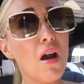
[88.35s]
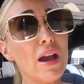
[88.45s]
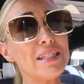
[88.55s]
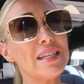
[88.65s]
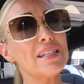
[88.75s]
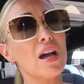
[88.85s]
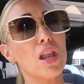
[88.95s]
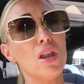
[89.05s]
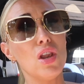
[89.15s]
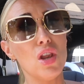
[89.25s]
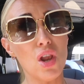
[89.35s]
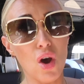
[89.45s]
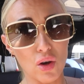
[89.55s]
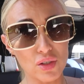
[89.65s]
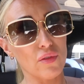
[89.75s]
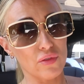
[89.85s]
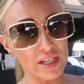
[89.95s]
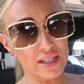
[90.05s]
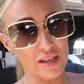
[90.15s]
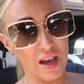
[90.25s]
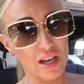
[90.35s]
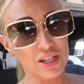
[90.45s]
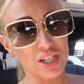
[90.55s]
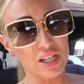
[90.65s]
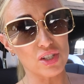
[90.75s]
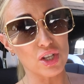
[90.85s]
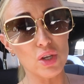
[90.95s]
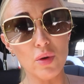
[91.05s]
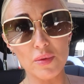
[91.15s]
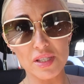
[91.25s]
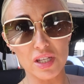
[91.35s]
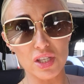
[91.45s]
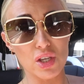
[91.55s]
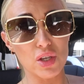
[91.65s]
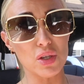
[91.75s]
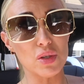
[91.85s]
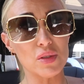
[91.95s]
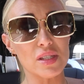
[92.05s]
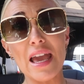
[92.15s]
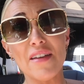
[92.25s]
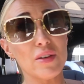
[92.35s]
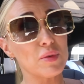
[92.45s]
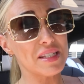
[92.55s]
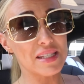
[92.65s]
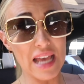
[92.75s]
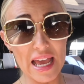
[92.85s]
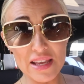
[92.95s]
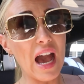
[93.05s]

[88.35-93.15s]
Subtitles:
I did a lot of research into who I was going to use, if it was safe,